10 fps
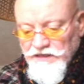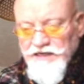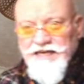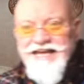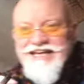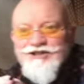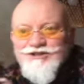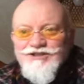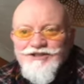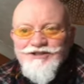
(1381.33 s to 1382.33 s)

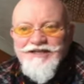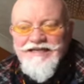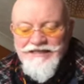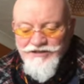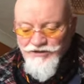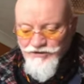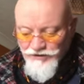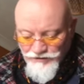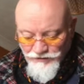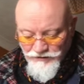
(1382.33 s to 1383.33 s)
layers underneath. You got
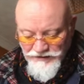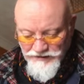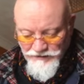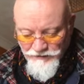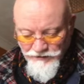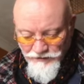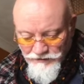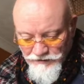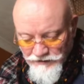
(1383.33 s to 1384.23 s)
all that going on.